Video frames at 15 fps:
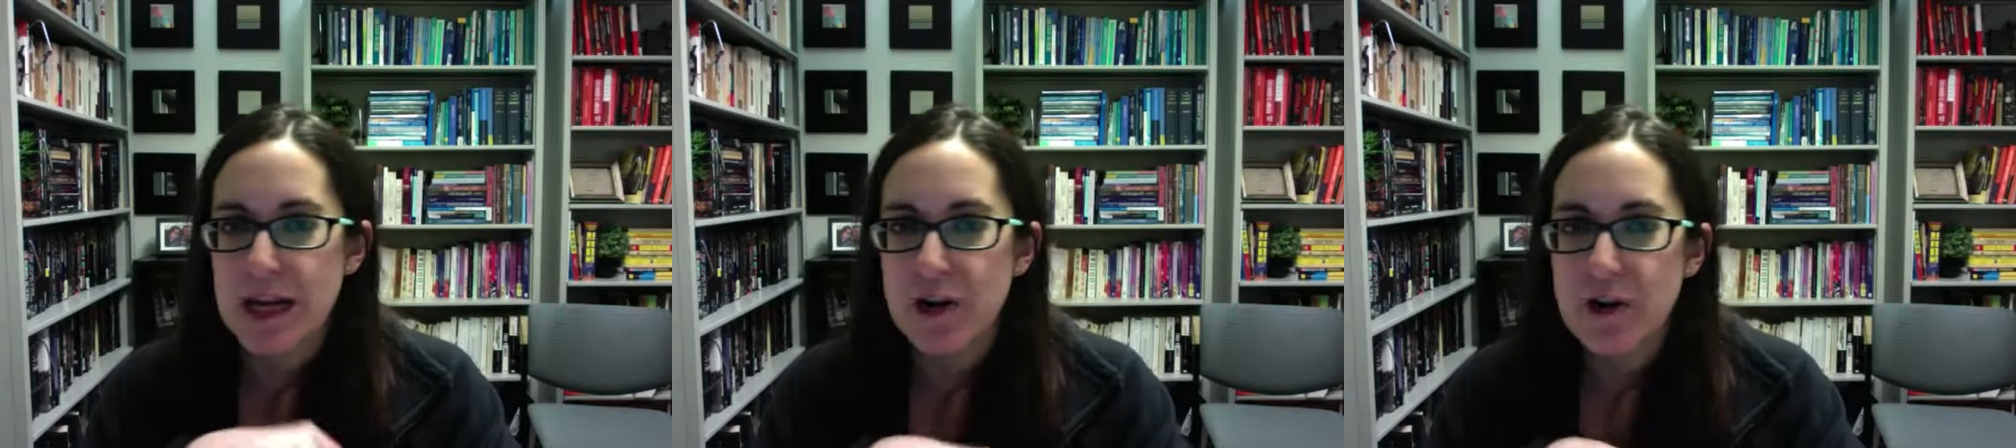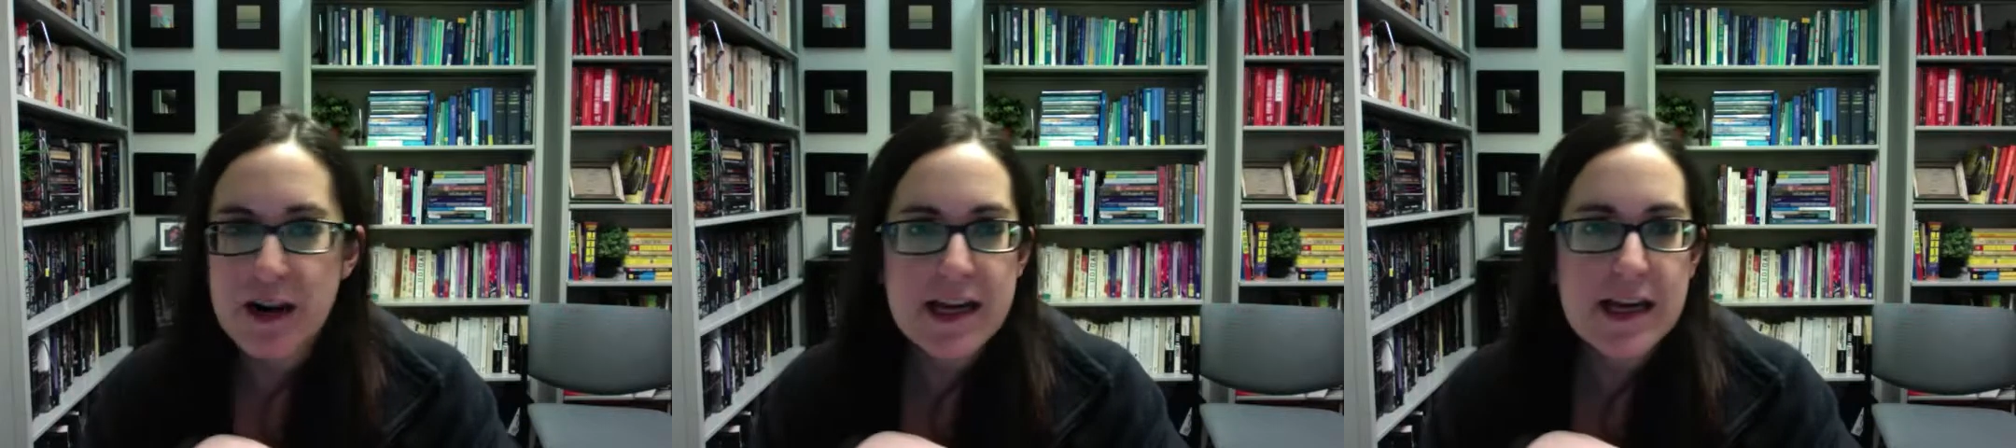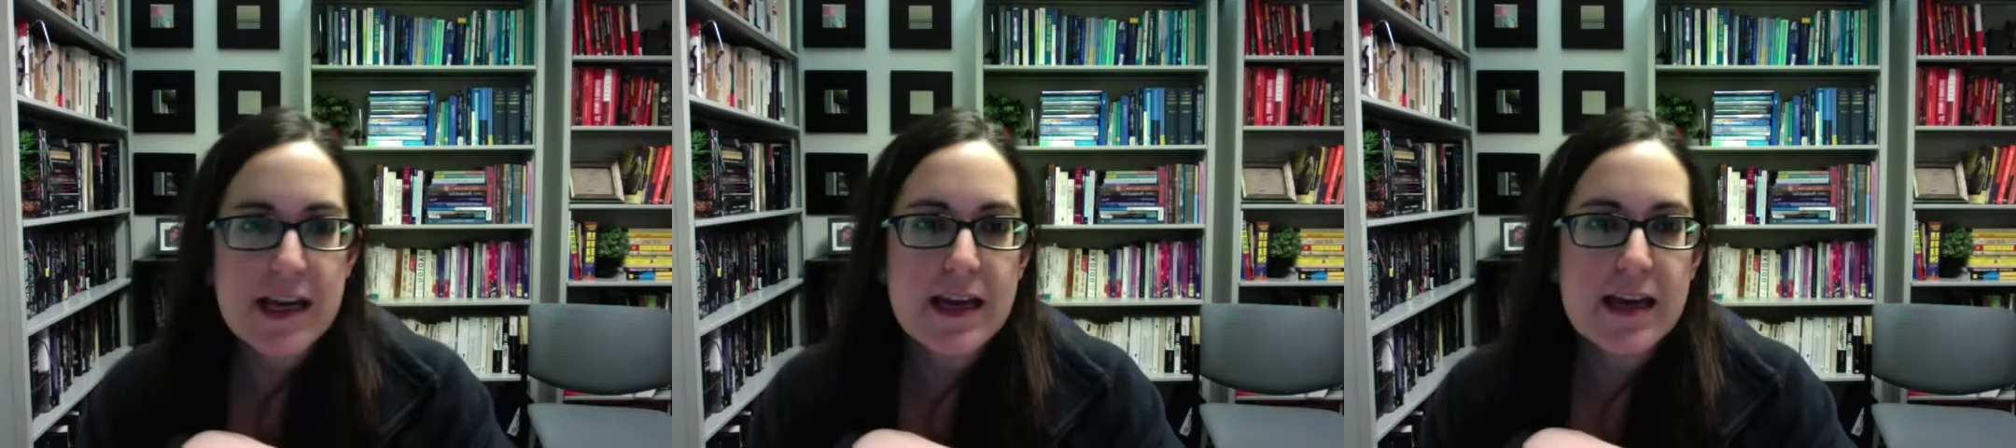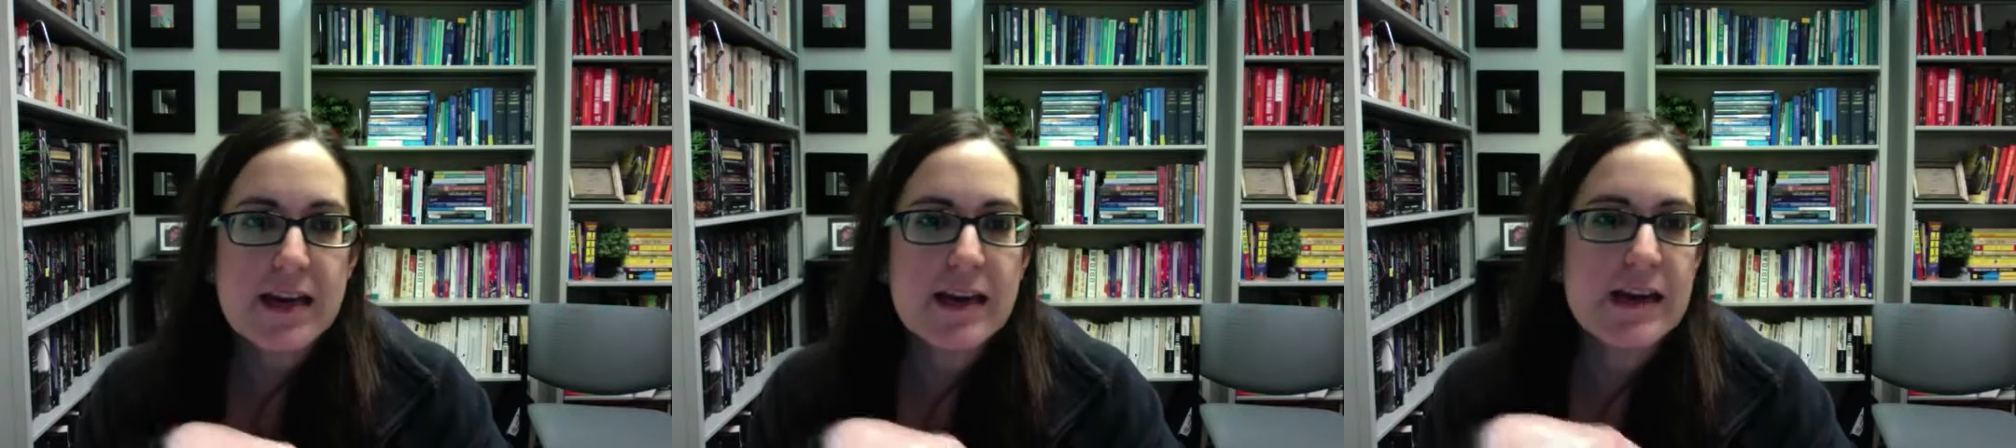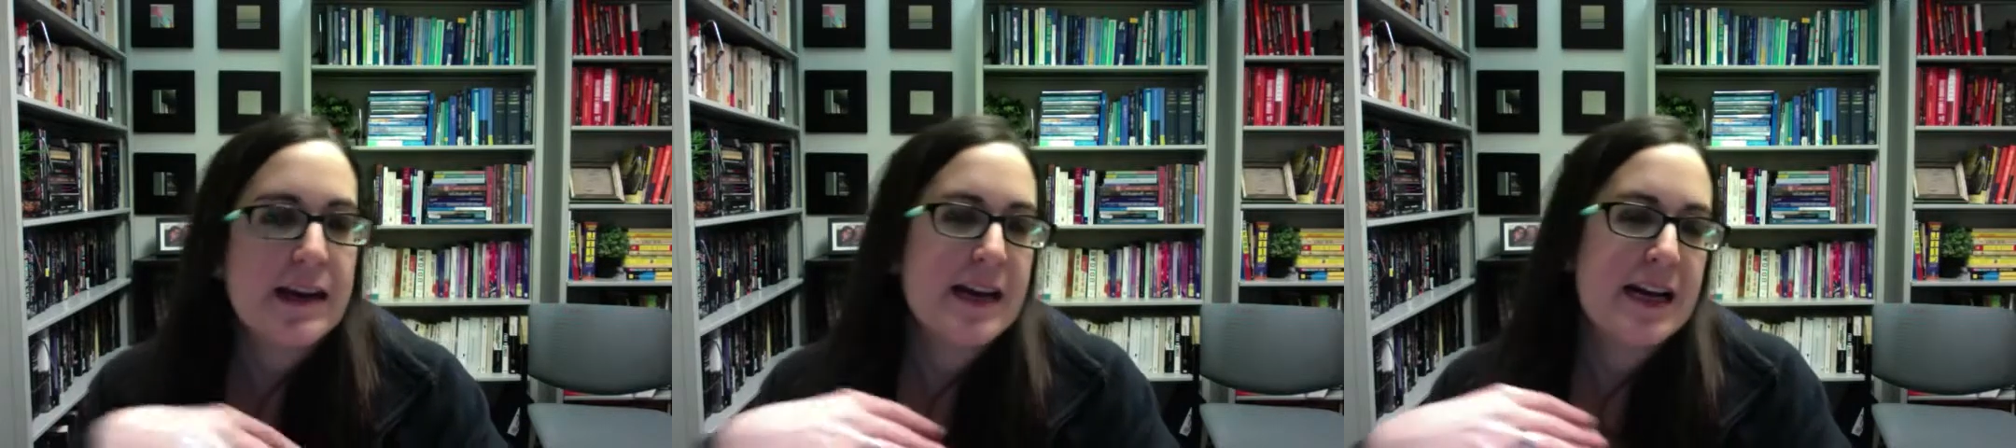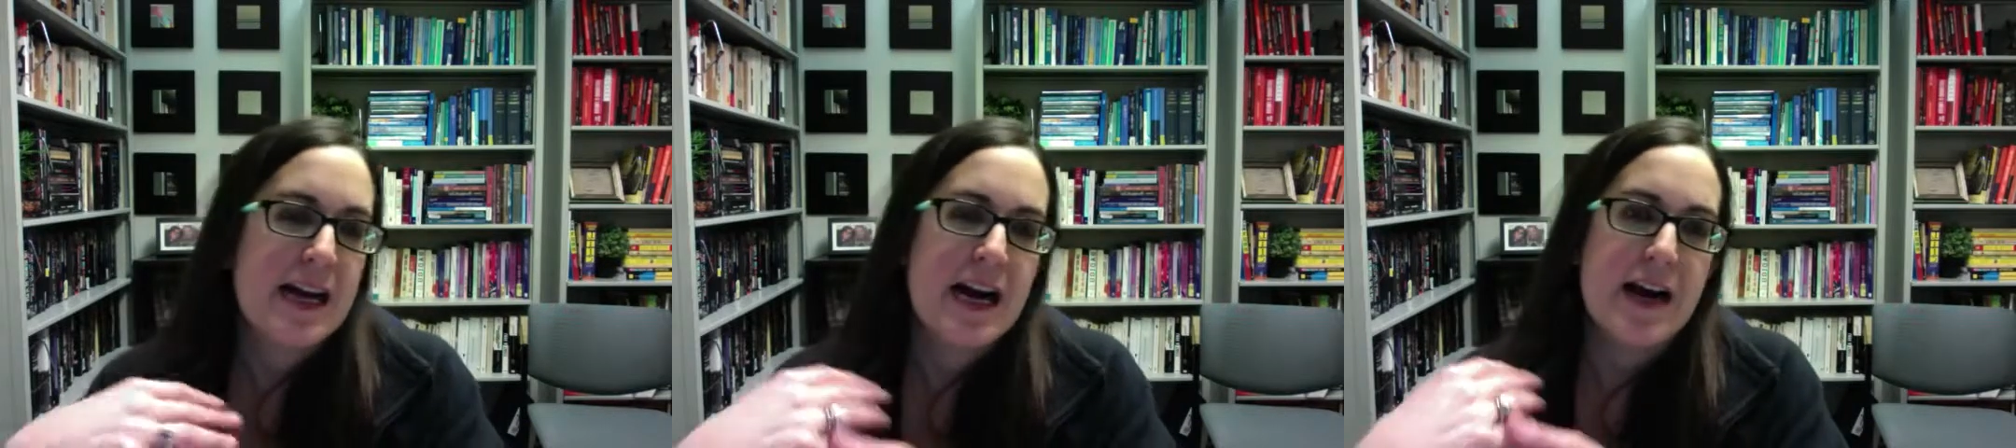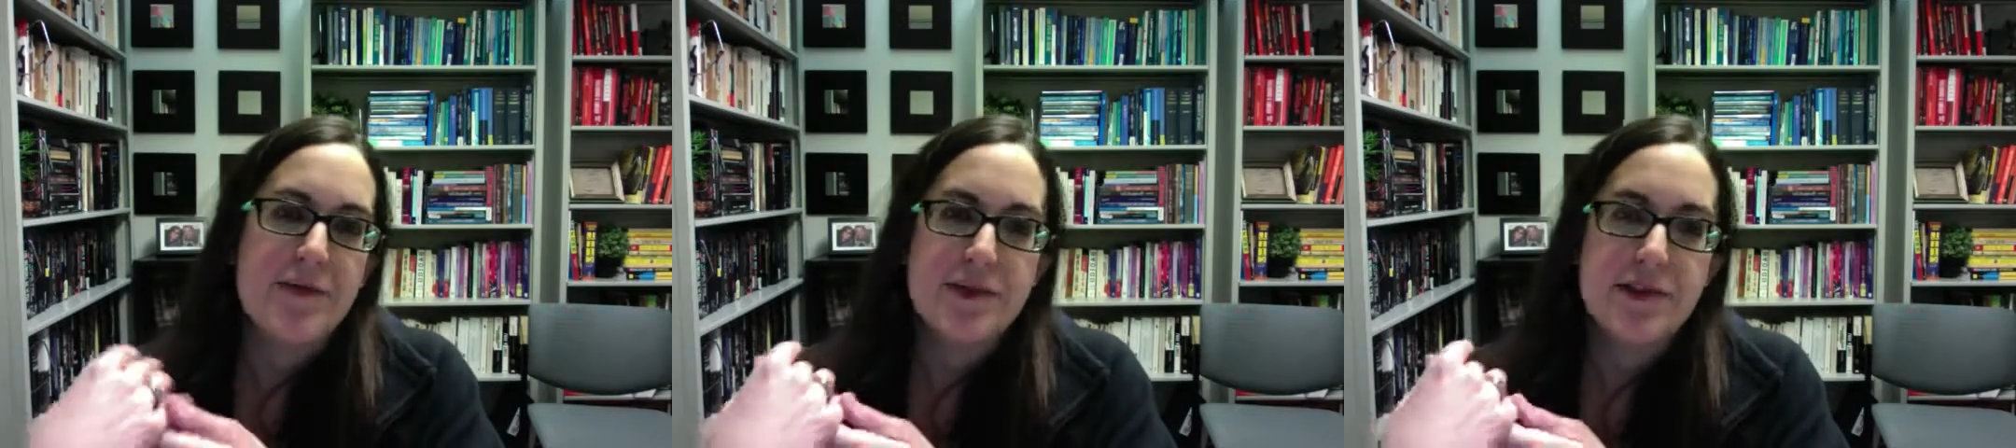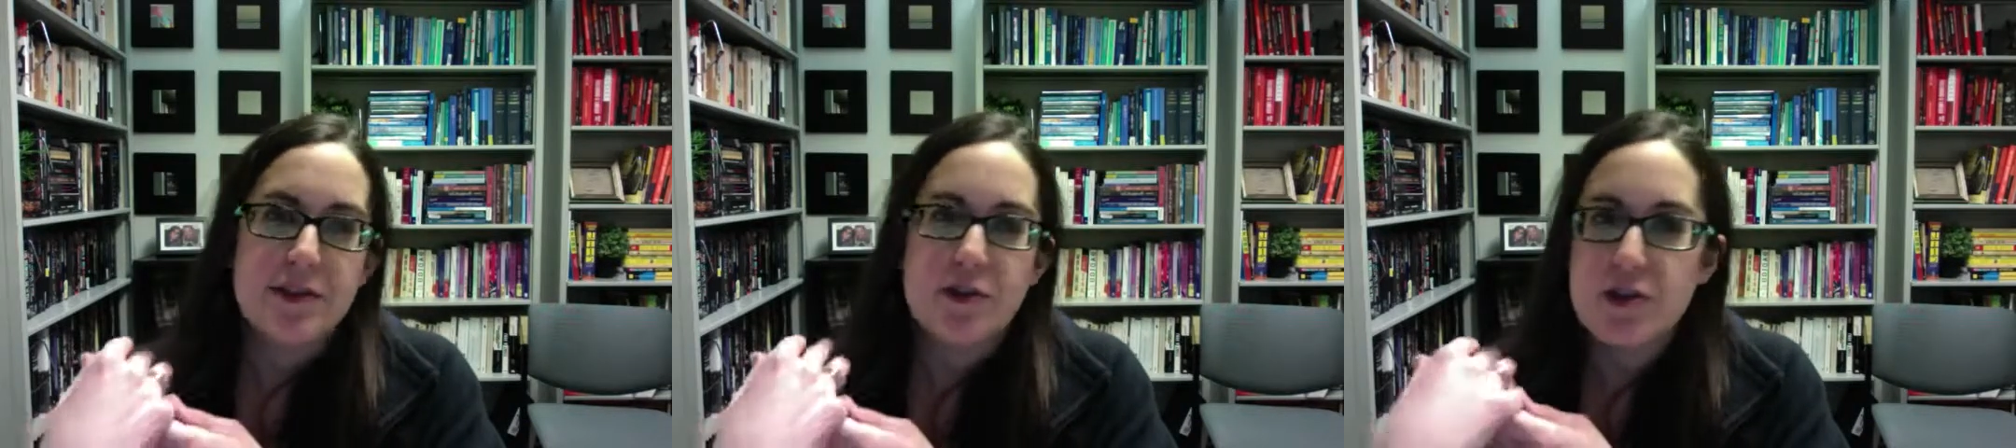cranky, obviously